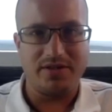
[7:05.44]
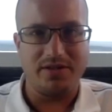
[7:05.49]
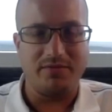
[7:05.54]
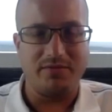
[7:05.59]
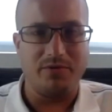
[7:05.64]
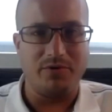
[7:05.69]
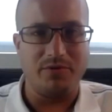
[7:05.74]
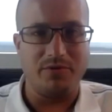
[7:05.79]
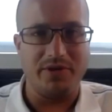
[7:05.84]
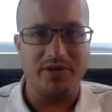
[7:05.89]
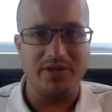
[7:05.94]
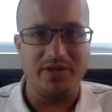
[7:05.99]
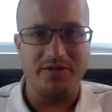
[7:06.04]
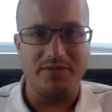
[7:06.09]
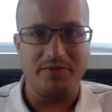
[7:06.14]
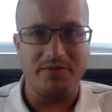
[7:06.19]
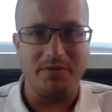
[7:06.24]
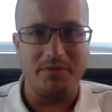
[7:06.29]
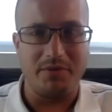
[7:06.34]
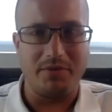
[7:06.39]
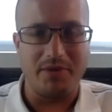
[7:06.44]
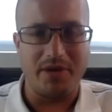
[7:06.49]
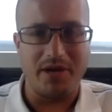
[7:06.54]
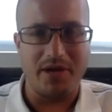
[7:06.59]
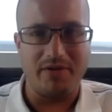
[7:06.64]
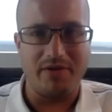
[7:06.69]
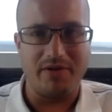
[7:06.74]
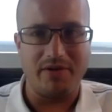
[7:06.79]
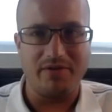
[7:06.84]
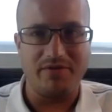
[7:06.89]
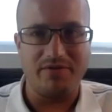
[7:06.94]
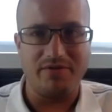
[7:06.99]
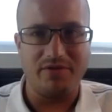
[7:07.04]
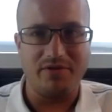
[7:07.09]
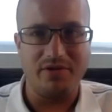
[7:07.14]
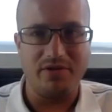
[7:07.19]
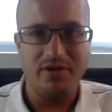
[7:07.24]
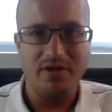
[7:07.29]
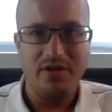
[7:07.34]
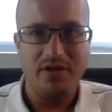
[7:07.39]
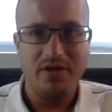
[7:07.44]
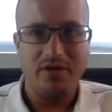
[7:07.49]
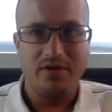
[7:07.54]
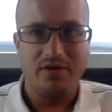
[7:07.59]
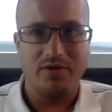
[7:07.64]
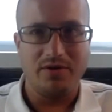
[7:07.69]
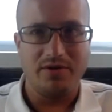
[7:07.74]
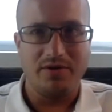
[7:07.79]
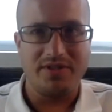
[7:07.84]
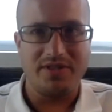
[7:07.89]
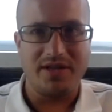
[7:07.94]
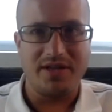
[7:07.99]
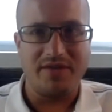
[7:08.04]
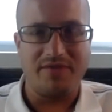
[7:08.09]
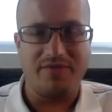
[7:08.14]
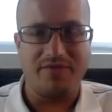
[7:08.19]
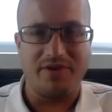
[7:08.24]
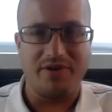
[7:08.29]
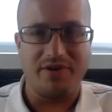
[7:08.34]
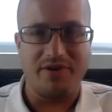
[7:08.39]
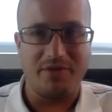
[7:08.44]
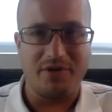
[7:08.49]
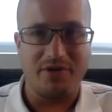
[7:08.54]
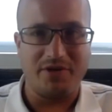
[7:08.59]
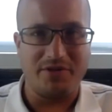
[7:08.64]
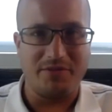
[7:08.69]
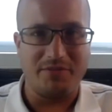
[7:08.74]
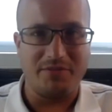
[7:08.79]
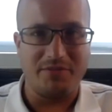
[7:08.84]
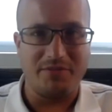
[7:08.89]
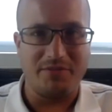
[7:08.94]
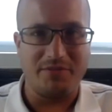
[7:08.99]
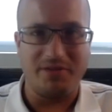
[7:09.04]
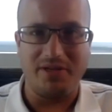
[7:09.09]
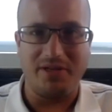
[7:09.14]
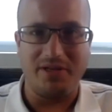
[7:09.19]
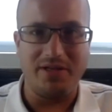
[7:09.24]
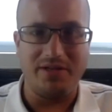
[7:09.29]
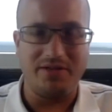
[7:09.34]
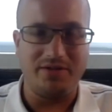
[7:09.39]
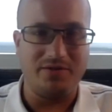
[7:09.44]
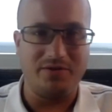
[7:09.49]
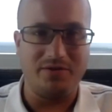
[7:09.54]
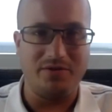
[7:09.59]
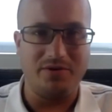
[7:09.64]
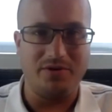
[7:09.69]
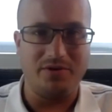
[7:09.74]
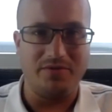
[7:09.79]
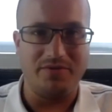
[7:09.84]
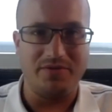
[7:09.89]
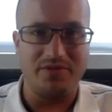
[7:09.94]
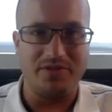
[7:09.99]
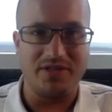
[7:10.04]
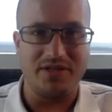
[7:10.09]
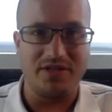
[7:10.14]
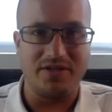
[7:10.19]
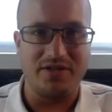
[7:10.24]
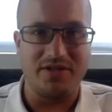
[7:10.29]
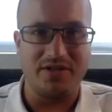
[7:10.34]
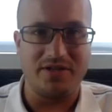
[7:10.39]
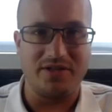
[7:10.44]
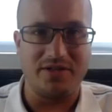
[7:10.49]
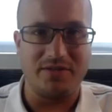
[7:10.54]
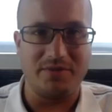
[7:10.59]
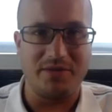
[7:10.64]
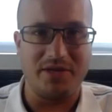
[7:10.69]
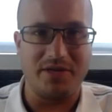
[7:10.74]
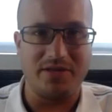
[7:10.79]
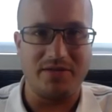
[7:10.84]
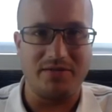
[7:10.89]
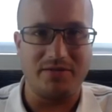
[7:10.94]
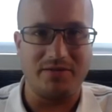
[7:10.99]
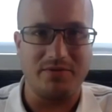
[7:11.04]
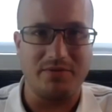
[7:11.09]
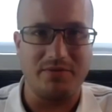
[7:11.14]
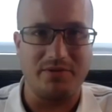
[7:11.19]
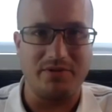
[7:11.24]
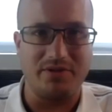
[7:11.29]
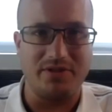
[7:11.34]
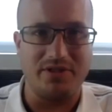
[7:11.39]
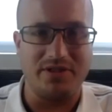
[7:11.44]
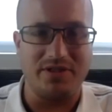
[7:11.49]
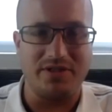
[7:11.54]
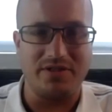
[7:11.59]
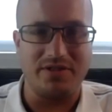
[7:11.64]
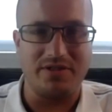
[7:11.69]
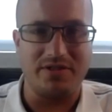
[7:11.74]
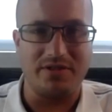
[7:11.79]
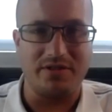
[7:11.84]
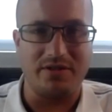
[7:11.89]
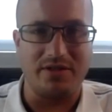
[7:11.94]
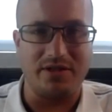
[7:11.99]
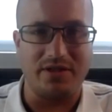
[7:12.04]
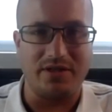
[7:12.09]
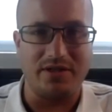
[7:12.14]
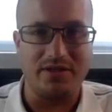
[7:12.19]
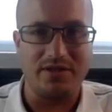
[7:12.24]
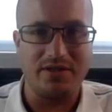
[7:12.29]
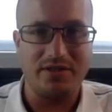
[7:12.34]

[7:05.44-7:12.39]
and what we need to be preparing for? Or is that very much a political conversation? It depends what the politicians do next.